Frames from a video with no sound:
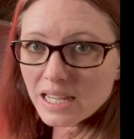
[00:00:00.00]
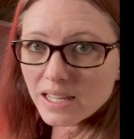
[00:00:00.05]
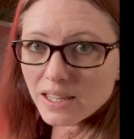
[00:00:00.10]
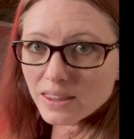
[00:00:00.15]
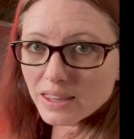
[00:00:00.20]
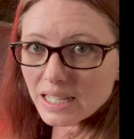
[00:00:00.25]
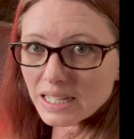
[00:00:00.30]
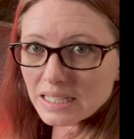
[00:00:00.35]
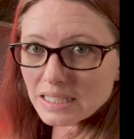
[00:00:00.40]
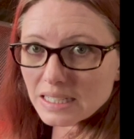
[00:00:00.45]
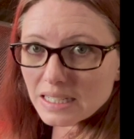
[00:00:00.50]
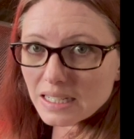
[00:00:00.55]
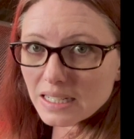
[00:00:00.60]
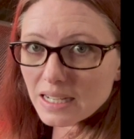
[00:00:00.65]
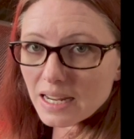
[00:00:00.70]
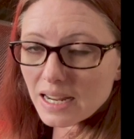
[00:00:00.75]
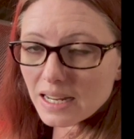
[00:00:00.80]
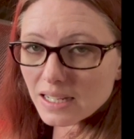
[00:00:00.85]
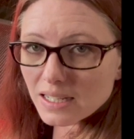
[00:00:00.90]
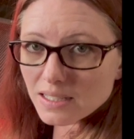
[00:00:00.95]
they need
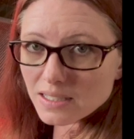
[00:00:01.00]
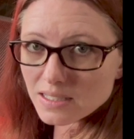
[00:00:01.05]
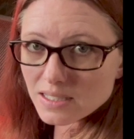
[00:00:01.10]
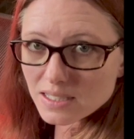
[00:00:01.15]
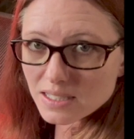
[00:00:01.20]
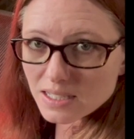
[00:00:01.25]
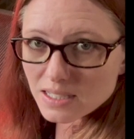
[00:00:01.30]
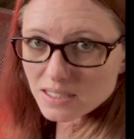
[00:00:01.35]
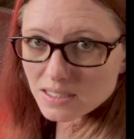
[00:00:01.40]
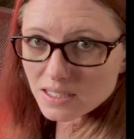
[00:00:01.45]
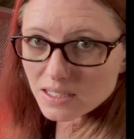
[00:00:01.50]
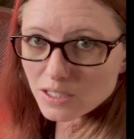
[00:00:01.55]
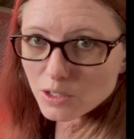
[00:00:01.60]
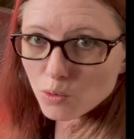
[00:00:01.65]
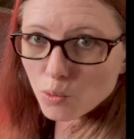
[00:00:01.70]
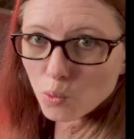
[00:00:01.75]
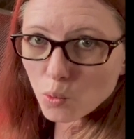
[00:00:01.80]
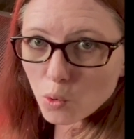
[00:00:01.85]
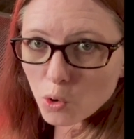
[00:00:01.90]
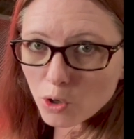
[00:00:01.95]
a
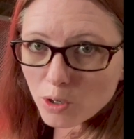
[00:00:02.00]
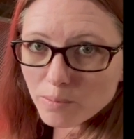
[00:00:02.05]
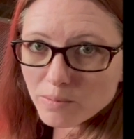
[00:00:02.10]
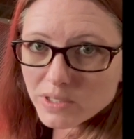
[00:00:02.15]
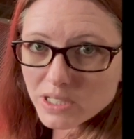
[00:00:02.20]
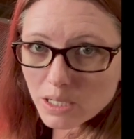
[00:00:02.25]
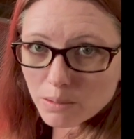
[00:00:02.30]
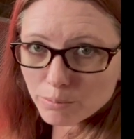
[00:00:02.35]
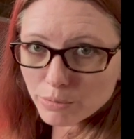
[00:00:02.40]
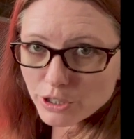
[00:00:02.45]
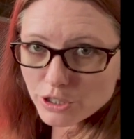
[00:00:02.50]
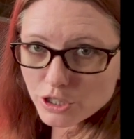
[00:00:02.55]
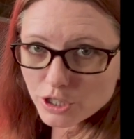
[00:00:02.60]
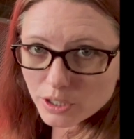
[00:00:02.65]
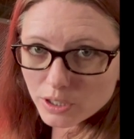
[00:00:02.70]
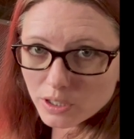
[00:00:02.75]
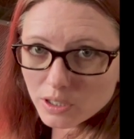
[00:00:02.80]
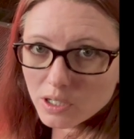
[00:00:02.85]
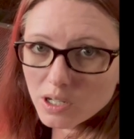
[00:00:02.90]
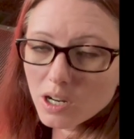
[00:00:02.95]
consistent warm
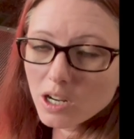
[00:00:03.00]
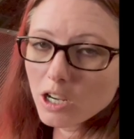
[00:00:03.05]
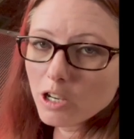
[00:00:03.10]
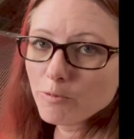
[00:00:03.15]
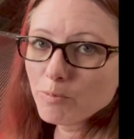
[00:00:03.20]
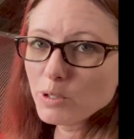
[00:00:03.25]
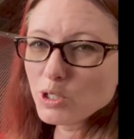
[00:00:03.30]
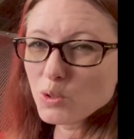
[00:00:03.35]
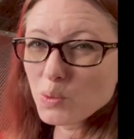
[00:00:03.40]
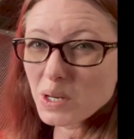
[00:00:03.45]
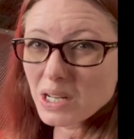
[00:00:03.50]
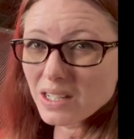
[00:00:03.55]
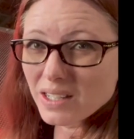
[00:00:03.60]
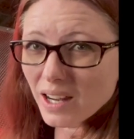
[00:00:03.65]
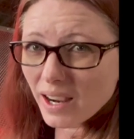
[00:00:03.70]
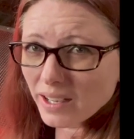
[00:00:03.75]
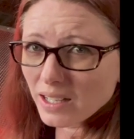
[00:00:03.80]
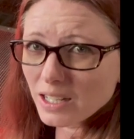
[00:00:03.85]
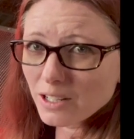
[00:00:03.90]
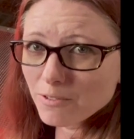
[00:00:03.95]
temperature of between
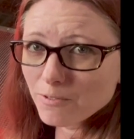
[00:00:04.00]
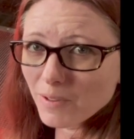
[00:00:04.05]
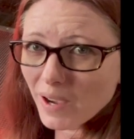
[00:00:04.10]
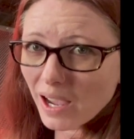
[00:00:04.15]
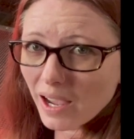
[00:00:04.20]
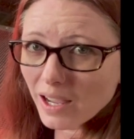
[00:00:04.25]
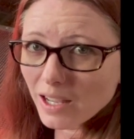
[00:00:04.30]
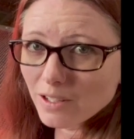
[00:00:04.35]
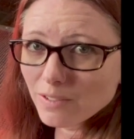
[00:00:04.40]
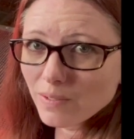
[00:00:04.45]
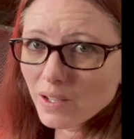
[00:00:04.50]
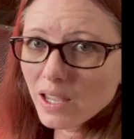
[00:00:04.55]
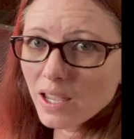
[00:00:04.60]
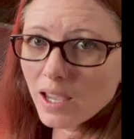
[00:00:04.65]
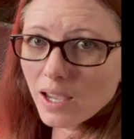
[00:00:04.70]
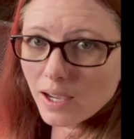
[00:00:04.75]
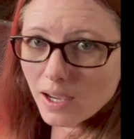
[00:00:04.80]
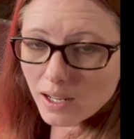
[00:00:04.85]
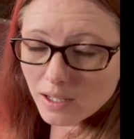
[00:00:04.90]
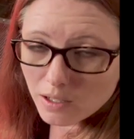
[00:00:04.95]
95
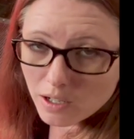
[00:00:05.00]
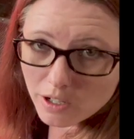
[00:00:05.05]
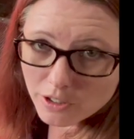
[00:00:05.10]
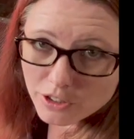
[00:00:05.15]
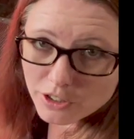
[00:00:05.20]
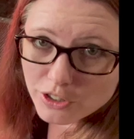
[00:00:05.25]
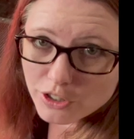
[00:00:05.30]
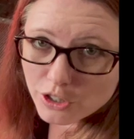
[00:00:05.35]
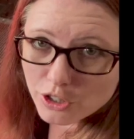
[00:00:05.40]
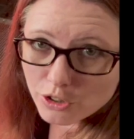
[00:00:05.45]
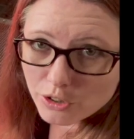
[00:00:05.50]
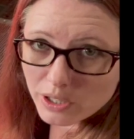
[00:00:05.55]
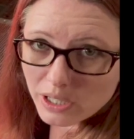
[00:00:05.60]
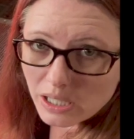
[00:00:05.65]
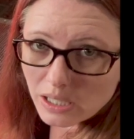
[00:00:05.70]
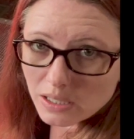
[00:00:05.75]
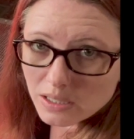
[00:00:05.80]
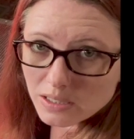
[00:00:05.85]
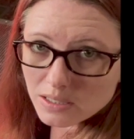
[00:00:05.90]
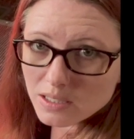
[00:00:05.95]
and 100
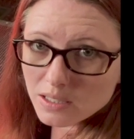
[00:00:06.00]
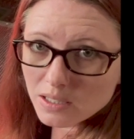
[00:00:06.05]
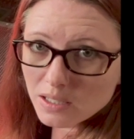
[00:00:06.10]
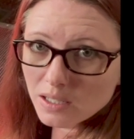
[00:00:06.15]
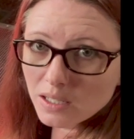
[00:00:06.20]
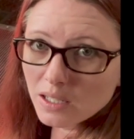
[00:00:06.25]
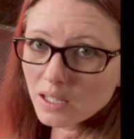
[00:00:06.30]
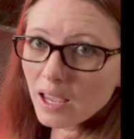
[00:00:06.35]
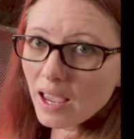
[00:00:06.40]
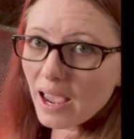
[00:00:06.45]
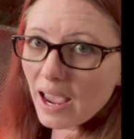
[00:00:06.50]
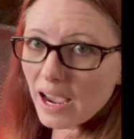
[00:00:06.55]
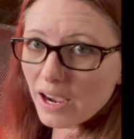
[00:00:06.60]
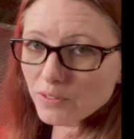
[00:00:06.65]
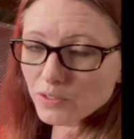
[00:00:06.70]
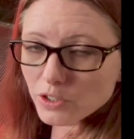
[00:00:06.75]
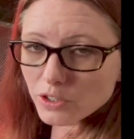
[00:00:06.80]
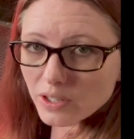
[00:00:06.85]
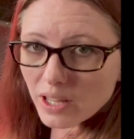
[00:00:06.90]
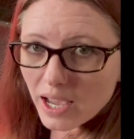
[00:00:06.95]
degrees.
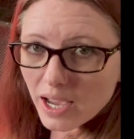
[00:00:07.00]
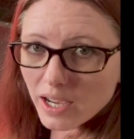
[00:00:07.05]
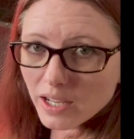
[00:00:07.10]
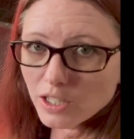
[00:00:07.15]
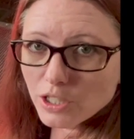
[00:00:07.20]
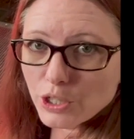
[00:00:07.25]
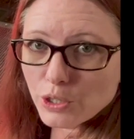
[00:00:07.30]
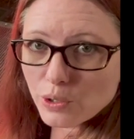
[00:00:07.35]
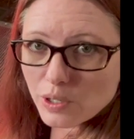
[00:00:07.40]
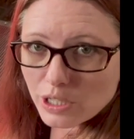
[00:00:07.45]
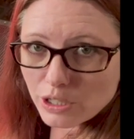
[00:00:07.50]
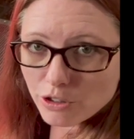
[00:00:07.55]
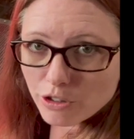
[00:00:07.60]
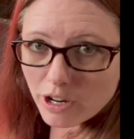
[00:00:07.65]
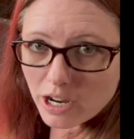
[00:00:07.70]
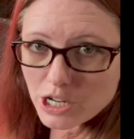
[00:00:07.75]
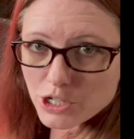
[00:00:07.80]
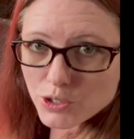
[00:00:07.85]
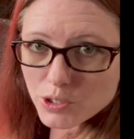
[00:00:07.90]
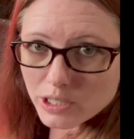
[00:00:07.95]
After that, you can
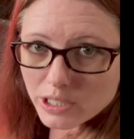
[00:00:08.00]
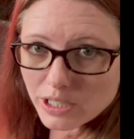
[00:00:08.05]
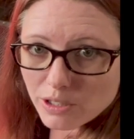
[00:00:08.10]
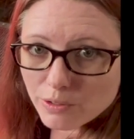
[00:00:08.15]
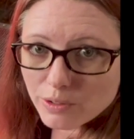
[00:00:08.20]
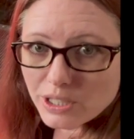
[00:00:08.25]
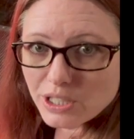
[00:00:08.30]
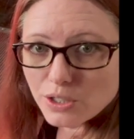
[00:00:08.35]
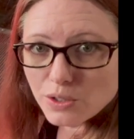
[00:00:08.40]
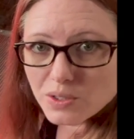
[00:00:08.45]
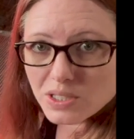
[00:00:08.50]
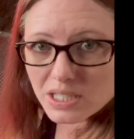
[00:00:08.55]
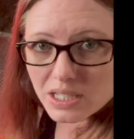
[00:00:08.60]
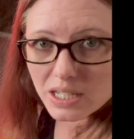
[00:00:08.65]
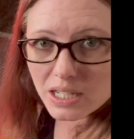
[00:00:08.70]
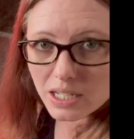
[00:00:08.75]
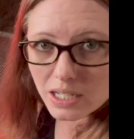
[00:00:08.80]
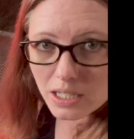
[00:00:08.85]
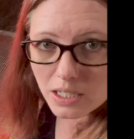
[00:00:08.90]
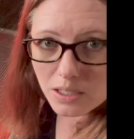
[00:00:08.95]
gradually reduce the
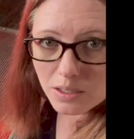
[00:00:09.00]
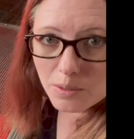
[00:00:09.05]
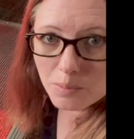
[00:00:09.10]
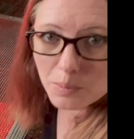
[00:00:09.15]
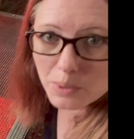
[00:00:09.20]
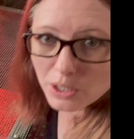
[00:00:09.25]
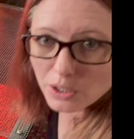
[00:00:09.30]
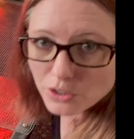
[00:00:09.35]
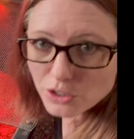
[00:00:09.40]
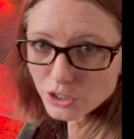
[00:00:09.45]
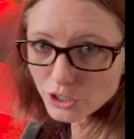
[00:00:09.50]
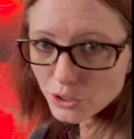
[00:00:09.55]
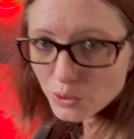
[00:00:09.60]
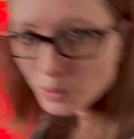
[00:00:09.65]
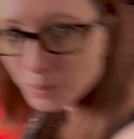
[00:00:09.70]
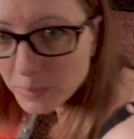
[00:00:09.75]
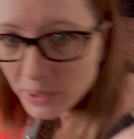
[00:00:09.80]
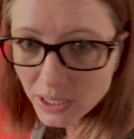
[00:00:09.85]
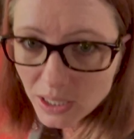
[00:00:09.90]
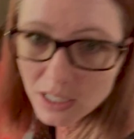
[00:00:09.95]
heat, but I'll show you what
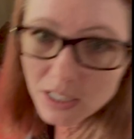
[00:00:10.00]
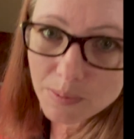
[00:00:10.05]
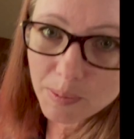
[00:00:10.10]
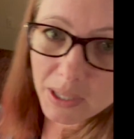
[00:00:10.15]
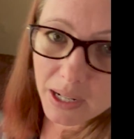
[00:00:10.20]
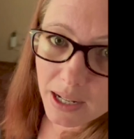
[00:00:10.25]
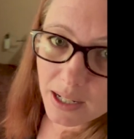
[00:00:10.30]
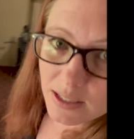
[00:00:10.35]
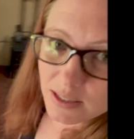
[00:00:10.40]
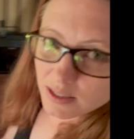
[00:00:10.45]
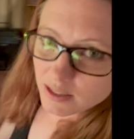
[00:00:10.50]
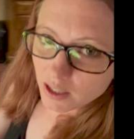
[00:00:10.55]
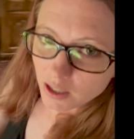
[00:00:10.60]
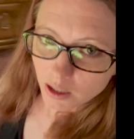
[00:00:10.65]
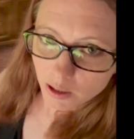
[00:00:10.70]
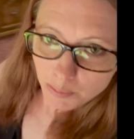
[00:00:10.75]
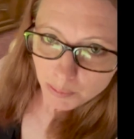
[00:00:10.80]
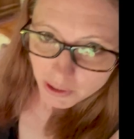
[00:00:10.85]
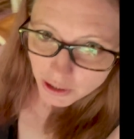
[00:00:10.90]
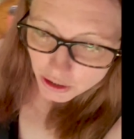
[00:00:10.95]
my husband has set
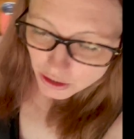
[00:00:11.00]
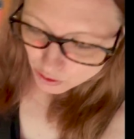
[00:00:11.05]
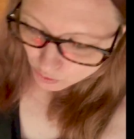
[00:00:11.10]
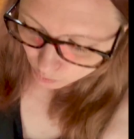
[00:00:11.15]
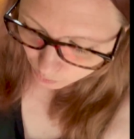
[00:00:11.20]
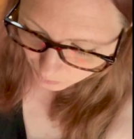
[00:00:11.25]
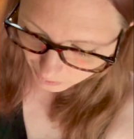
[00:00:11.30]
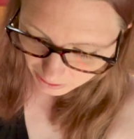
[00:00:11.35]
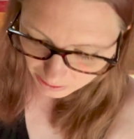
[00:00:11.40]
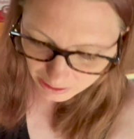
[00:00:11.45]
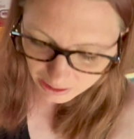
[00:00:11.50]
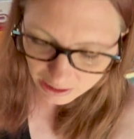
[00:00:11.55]
up. It's really